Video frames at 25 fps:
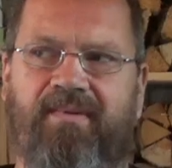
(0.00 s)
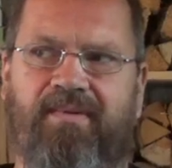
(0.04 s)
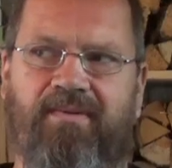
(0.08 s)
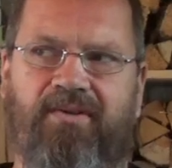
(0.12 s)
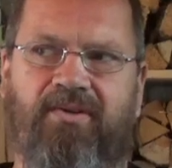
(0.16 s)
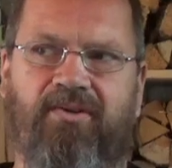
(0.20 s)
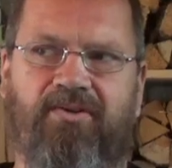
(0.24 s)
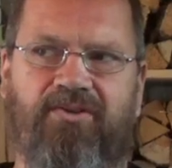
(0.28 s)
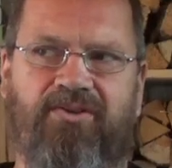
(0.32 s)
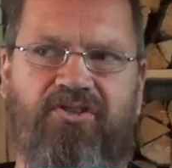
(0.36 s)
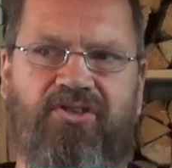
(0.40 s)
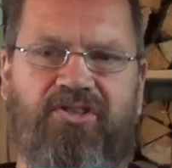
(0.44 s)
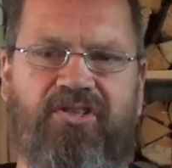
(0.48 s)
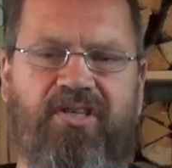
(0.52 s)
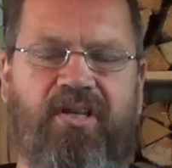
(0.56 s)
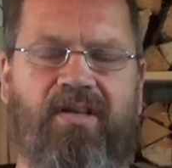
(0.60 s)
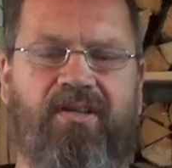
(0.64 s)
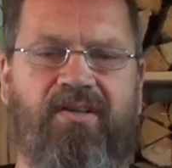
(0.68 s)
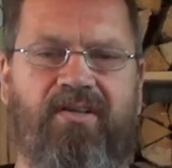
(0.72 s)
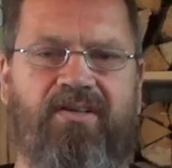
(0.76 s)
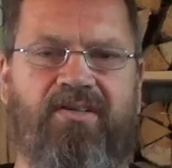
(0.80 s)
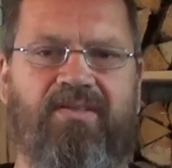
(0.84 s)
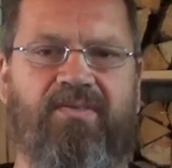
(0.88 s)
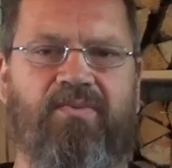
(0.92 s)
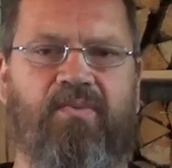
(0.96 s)

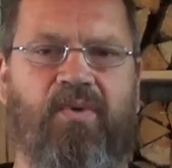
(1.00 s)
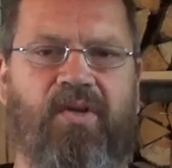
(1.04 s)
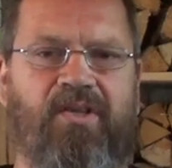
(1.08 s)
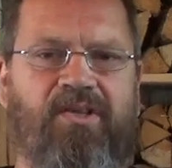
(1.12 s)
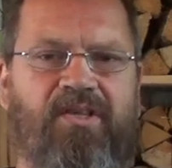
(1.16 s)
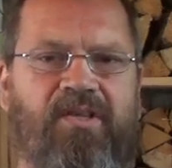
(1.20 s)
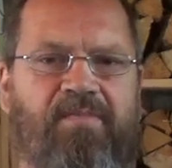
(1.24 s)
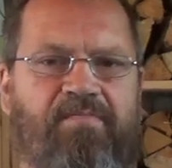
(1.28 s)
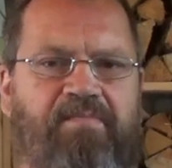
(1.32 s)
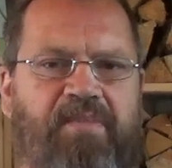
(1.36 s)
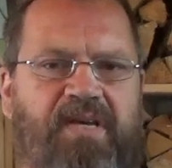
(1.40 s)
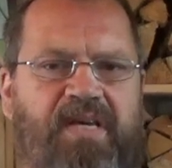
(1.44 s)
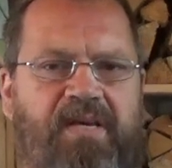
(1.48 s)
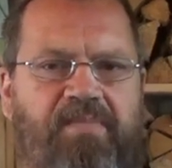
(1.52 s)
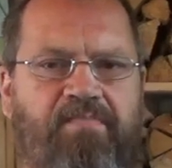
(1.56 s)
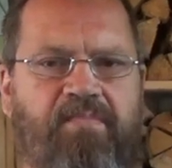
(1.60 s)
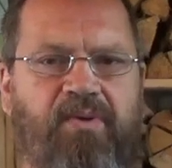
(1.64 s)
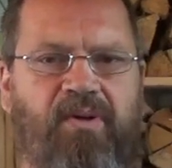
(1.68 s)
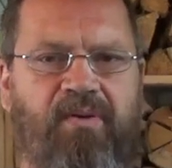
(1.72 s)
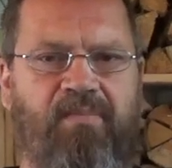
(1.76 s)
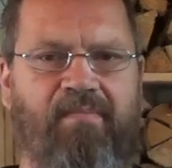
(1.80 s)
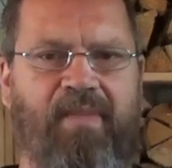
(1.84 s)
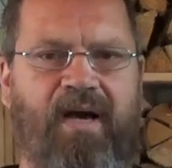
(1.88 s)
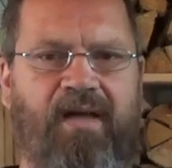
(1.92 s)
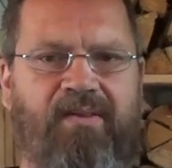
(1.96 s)
considers what the
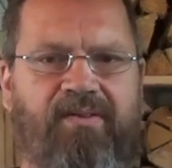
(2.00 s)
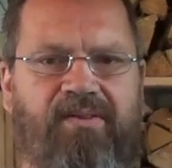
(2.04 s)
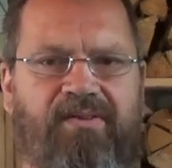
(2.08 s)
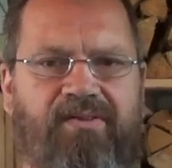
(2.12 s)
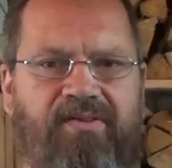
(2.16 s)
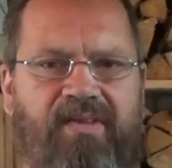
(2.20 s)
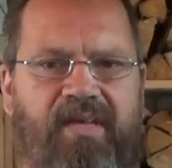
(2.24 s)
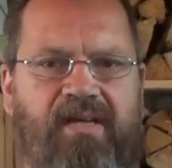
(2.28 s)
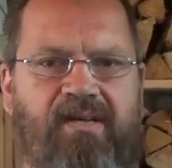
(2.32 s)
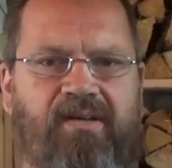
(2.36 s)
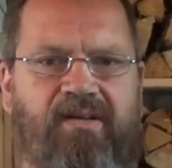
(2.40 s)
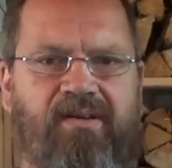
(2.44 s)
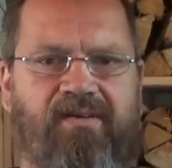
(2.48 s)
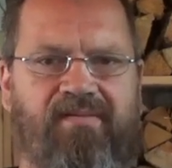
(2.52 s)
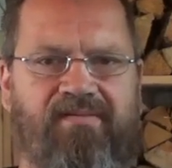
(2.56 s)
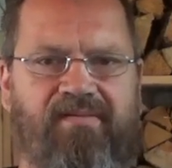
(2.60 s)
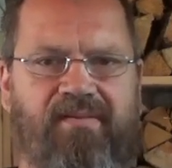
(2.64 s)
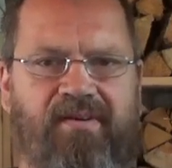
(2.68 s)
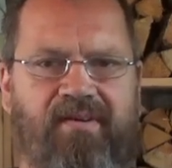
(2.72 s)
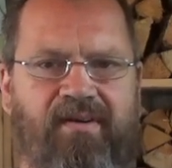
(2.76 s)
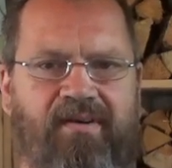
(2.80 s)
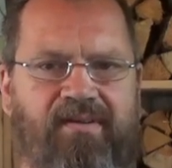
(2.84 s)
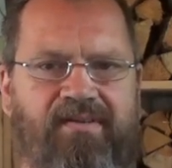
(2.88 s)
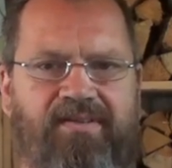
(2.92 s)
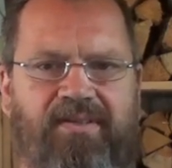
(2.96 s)
people might think of
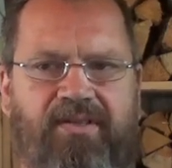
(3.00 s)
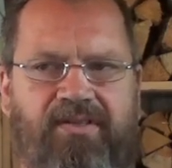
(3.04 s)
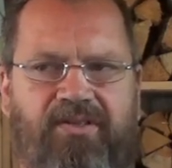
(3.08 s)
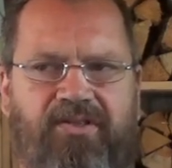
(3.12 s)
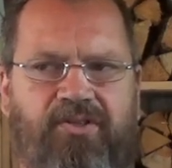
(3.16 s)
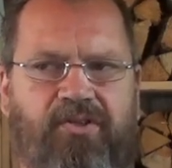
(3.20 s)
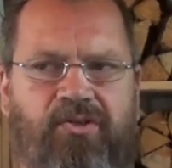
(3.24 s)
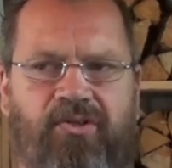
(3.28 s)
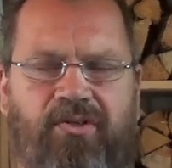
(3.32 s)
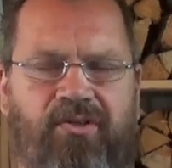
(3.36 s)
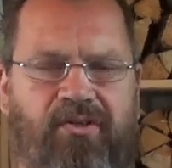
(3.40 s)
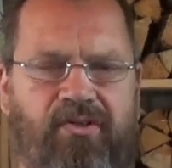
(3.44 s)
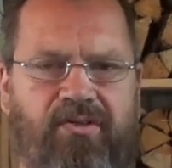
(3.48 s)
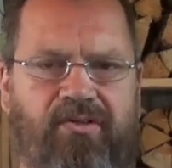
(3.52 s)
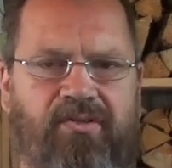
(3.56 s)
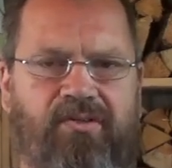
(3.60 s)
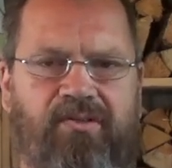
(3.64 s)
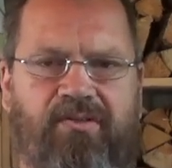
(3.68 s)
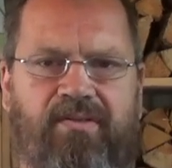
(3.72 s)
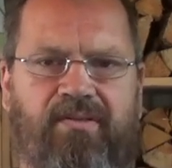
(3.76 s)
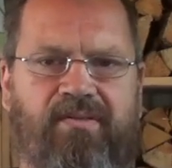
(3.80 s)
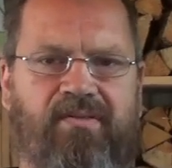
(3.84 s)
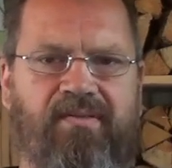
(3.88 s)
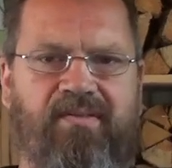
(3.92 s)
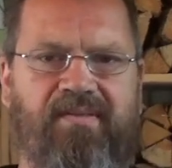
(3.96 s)
her. She
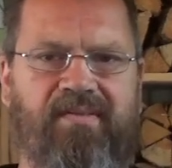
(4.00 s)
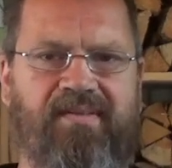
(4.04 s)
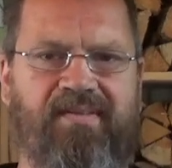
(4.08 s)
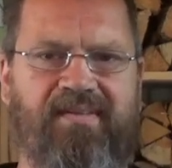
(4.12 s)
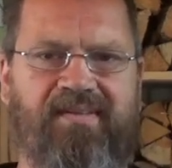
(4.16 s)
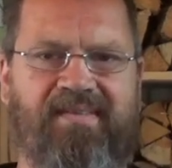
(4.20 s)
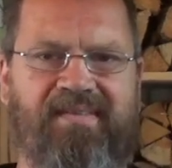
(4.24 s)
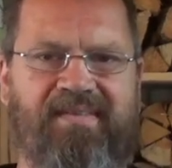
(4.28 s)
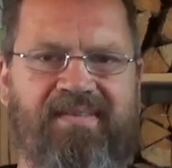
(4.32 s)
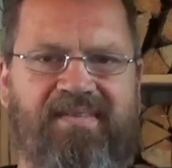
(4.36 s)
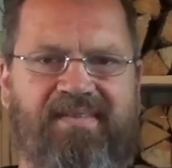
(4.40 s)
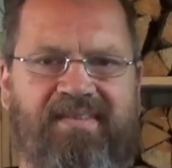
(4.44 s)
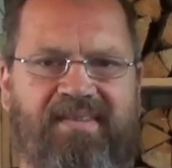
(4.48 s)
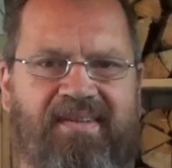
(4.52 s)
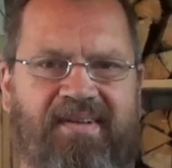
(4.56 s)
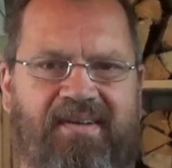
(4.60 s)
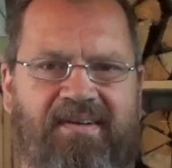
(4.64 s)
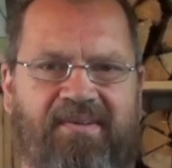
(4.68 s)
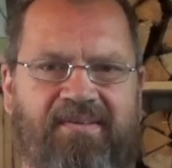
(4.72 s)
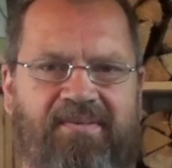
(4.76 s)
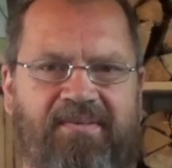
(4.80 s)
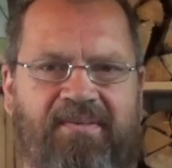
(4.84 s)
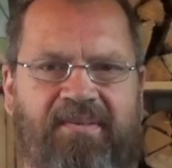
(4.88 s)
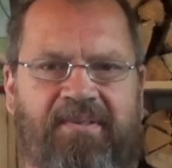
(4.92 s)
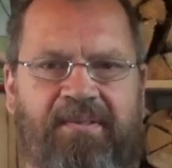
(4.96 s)
shouldn't.
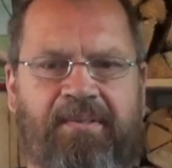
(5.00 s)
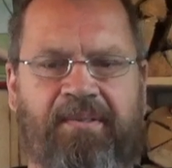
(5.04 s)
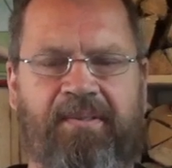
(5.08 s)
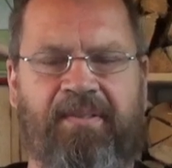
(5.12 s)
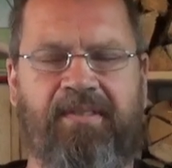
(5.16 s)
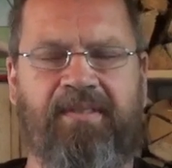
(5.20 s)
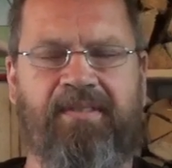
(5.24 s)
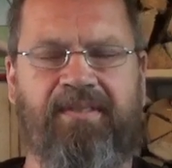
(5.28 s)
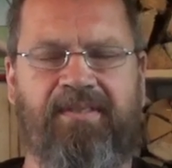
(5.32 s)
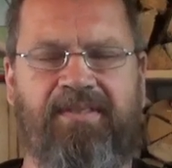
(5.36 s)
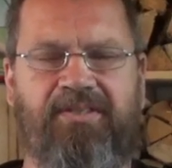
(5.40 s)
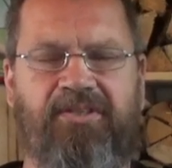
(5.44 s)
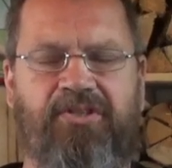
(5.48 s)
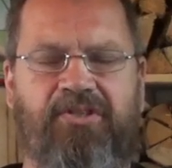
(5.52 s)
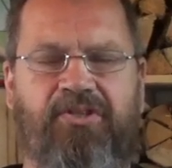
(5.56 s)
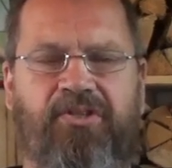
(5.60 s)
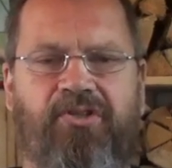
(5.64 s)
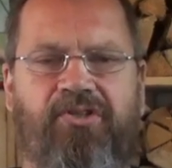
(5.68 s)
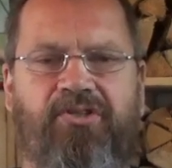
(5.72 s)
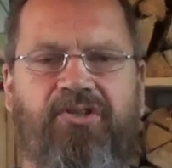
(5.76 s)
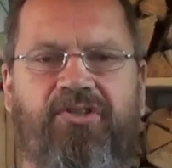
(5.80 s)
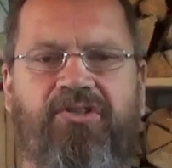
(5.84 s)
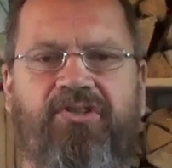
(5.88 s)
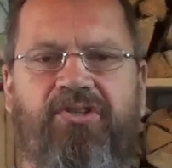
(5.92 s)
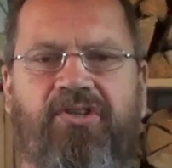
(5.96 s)
No. She
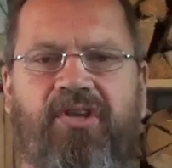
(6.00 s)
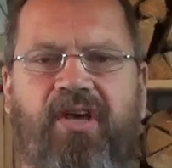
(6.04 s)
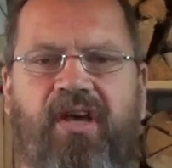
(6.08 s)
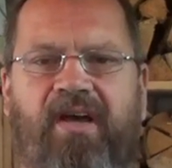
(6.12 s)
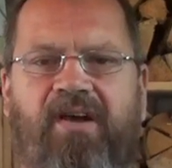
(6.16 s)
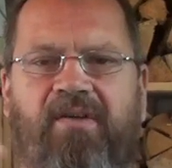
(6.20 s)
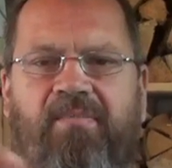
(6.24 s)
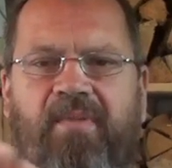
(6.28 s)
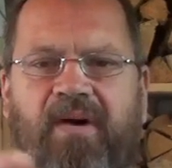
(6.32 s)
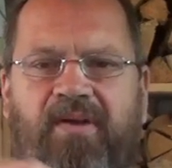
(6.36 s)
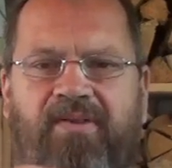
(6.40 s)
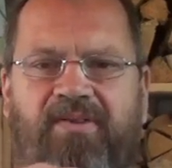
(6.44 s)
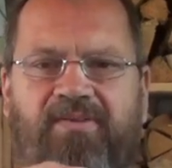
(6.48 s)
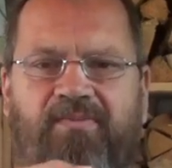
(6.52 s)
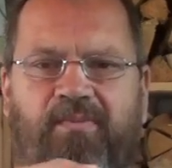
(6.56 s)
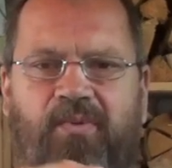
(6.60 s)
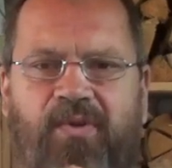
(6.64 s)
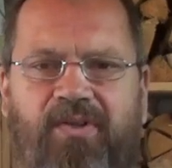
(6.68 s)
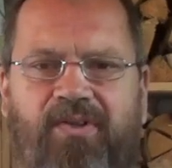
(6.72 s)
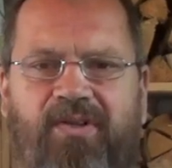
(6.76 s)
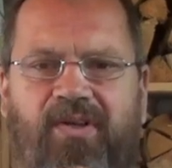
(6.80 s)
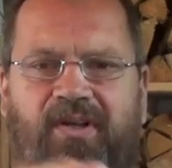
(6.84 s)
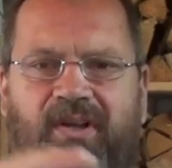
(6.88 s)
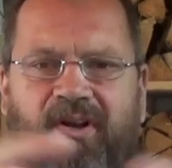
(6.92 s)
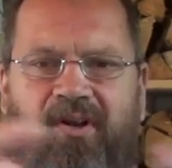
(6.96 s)
should just care about
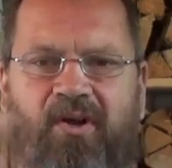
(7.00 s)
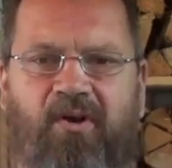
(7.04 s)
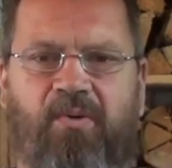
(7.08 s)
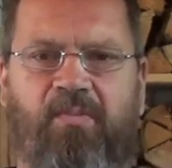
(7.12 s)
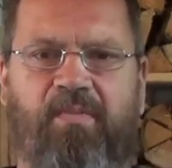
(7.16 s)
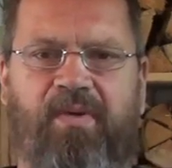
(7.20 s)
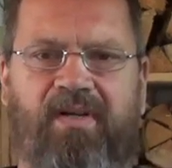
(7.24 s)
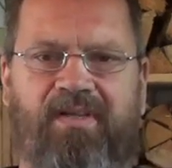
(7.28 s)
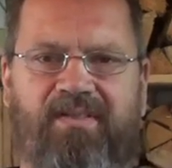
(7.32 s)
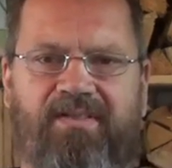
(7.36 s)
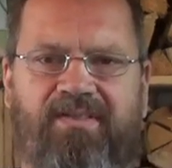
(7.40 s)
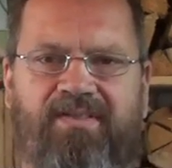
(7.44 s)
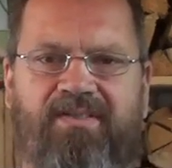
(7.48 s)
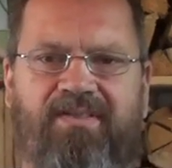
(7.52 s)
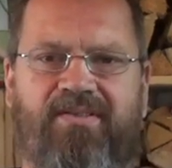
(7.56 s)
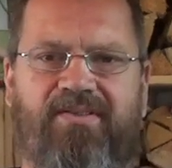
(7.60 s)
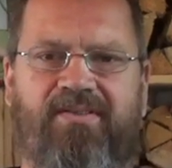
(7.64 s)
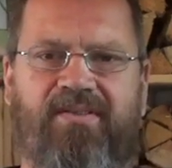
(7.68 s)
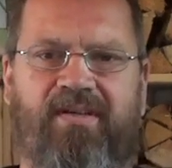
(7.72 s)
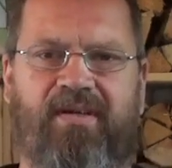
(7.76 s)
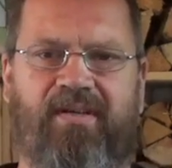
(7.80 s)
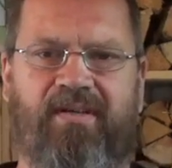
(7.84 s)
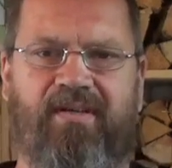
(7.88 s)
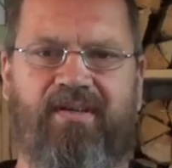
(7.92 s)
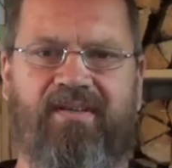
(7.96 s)
what the globalists
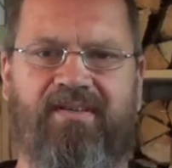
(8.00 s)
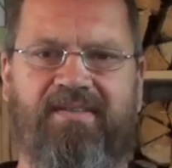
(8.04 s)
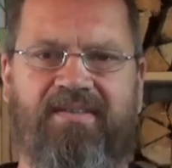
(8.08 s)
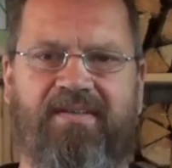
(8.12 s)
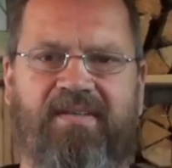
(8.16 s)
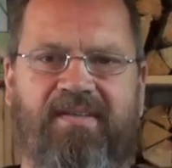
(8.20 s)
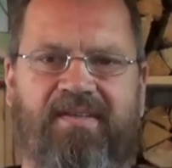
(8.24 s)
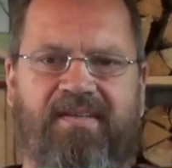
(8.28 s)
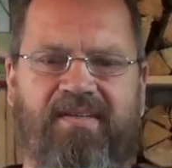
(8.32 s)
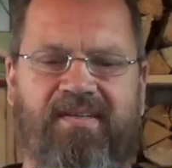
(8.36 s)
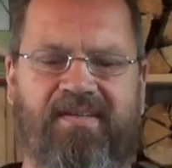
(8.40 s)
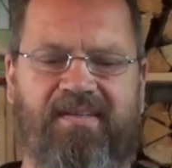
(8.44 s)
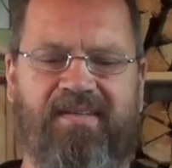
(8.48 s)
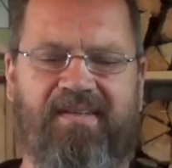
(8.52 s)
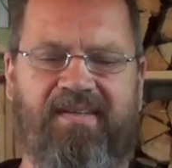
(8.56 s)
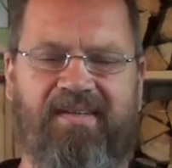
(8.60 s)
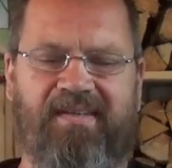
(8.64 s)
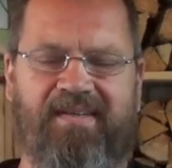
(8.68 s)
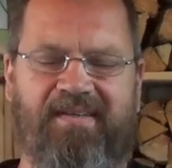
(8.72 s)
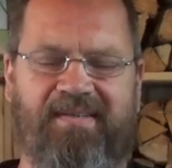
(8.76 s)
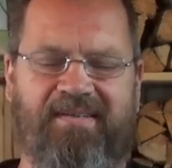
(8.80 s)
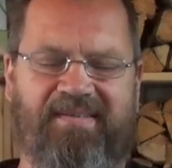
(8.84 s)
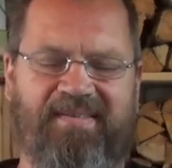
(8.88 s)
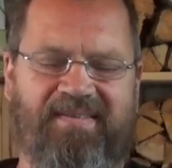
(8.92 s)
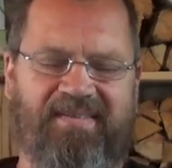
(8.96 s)
think.
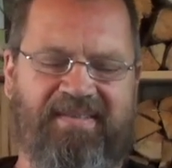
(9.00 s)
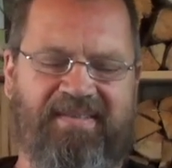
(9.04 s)
Yeah.